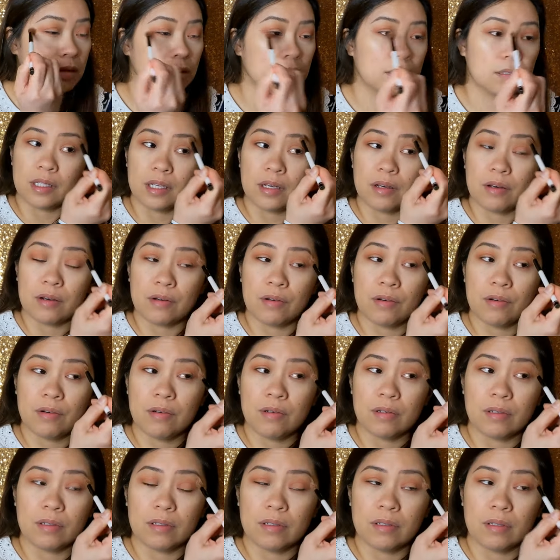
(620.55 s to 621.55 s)

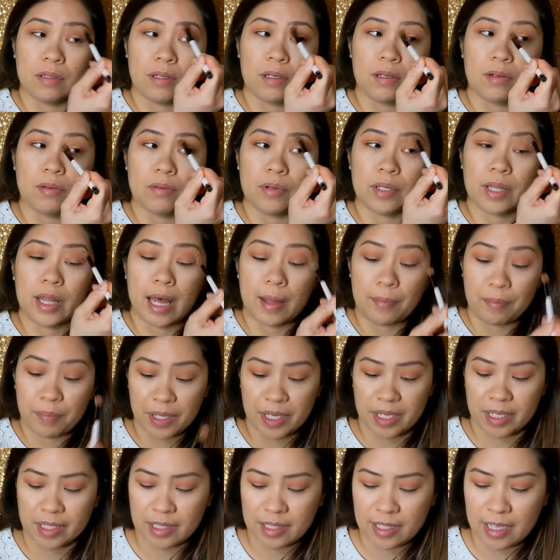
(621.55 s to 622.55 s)
So with that
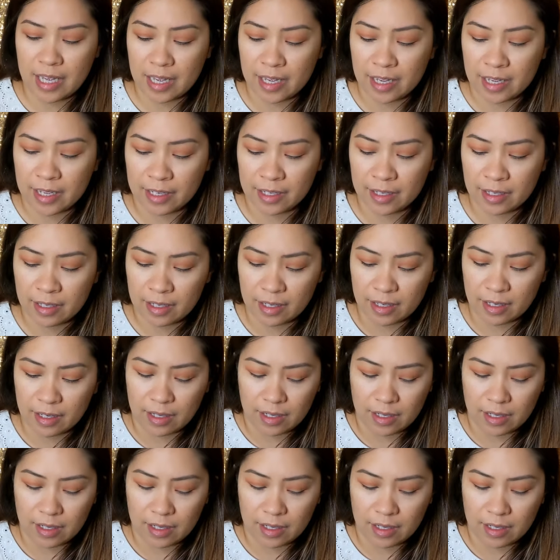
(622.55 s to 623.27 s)
being said,